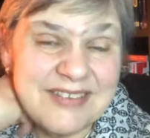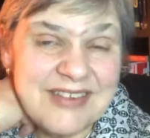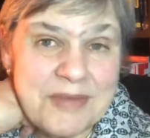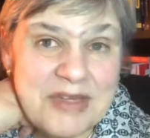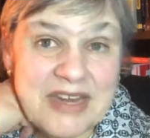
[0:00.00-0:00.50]

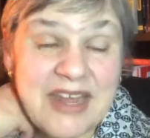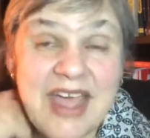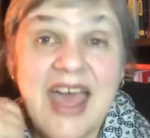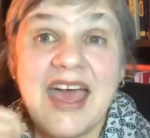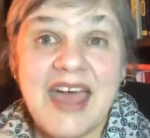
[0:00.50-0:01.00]
I mean,
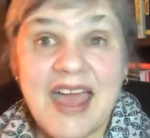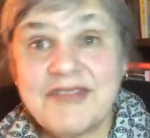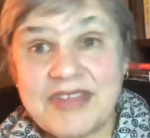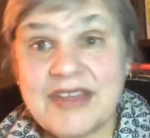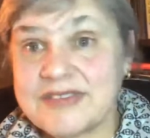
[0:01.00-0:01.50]

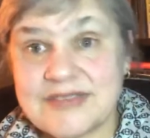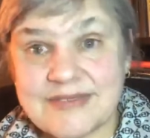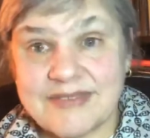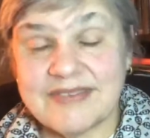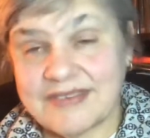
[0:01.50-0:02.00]
everything's
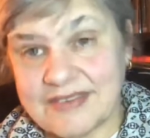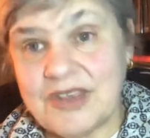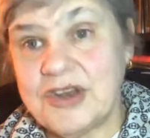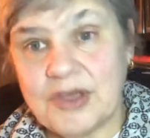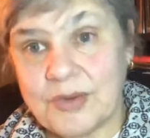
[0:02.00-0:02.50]

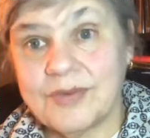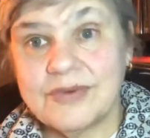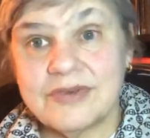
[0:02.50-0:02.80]
new.